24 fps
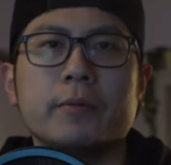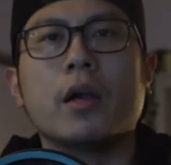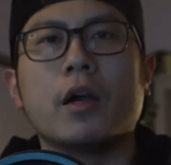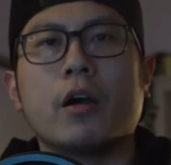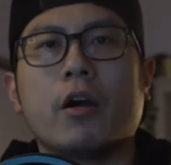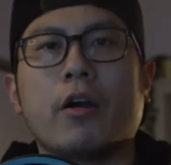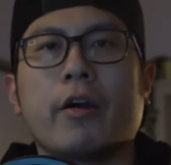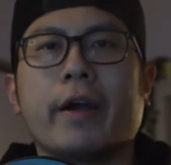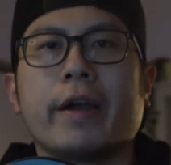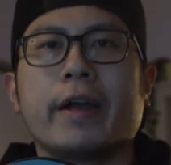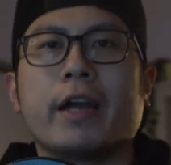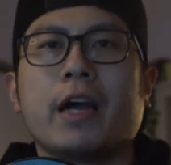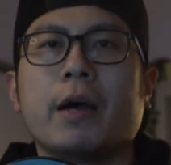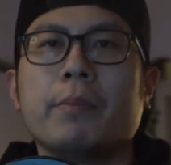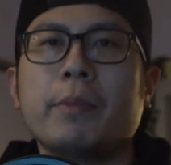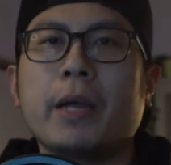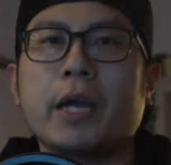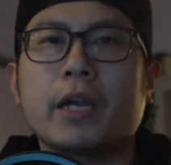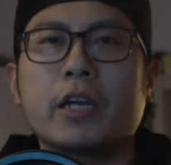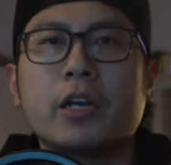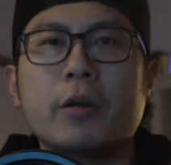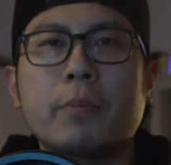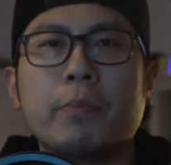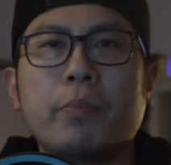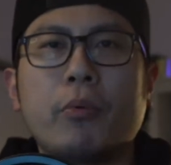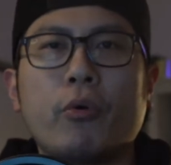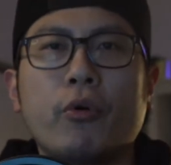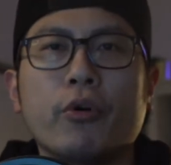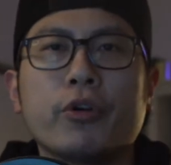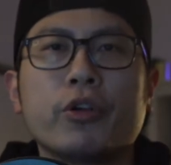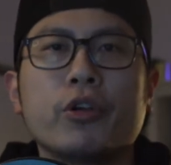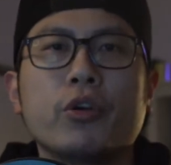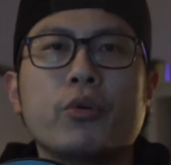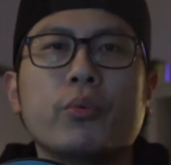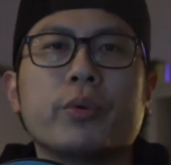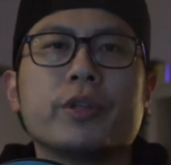All right, I'm not going to bore
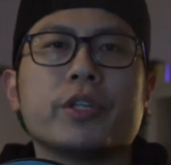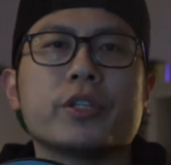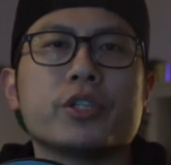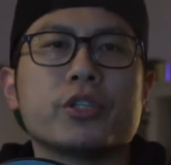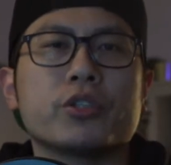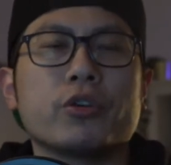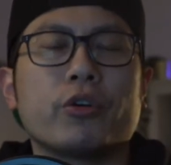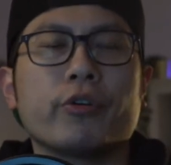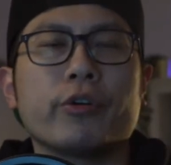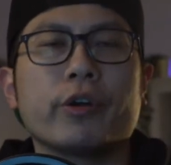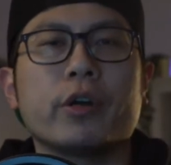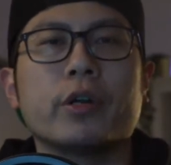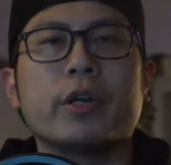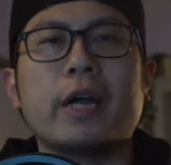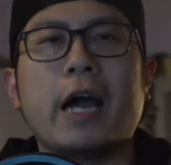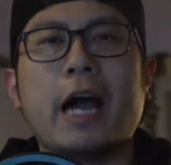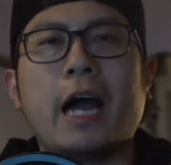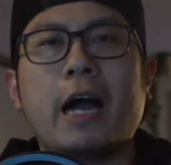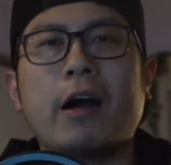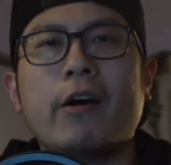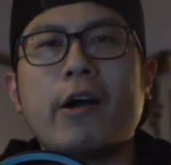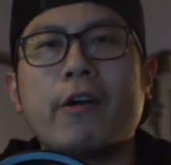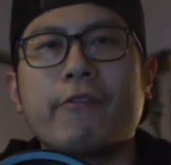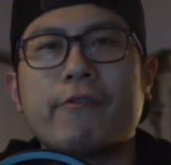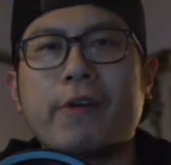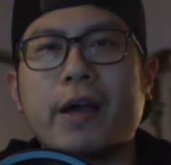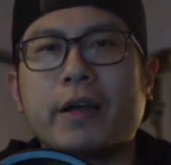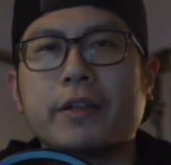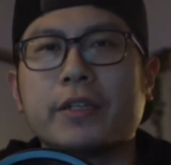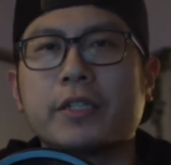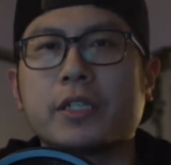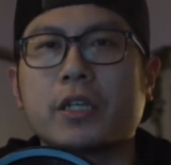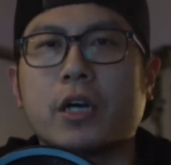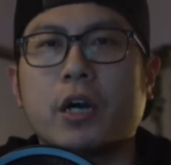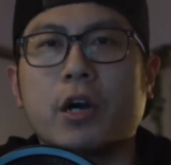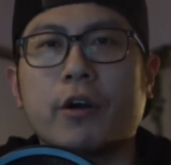you with the story on how I found
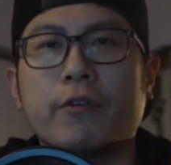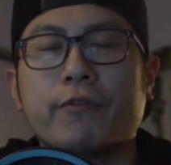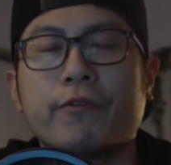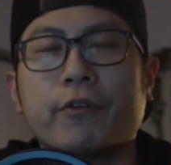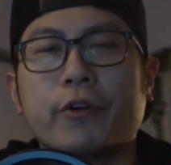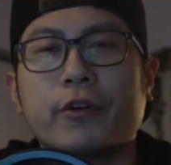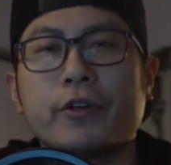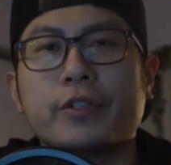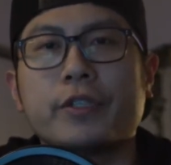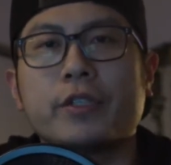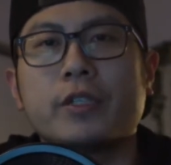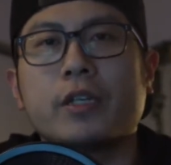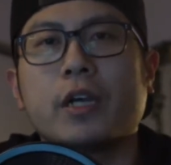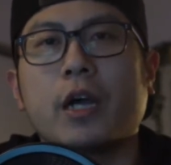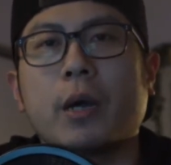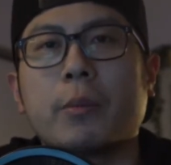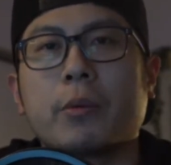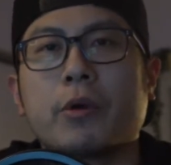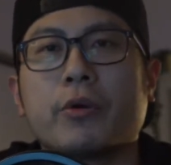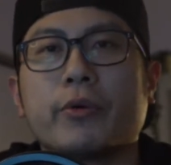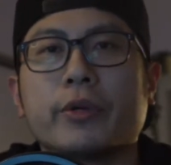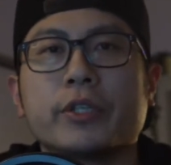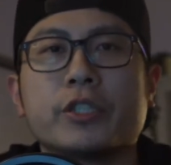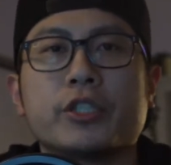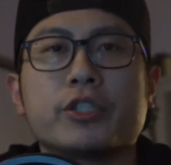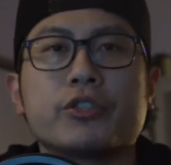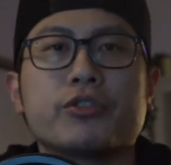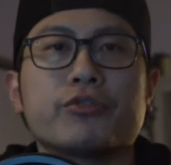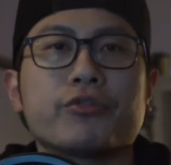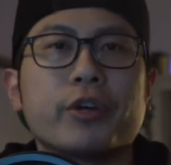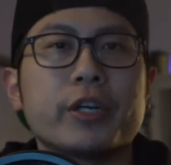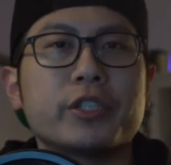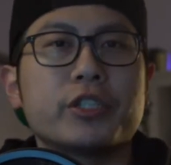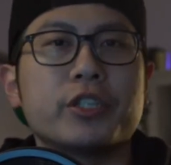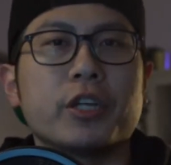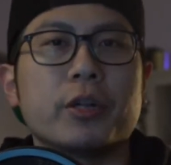this car first. I'm going
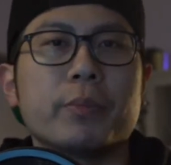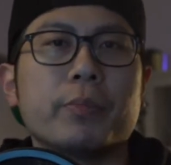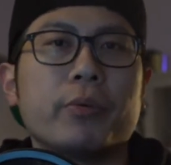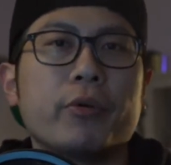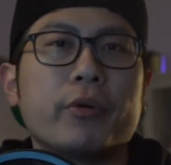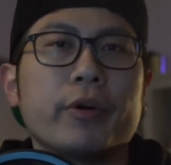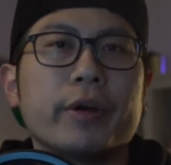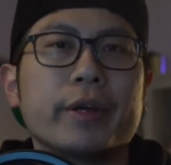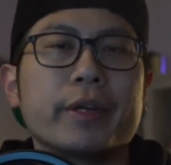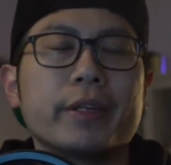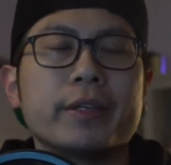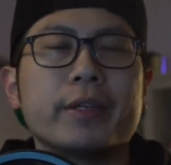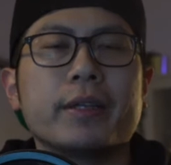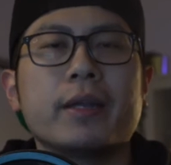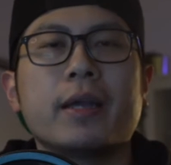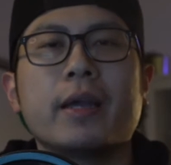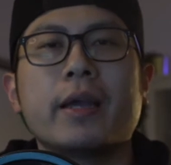straight to the point.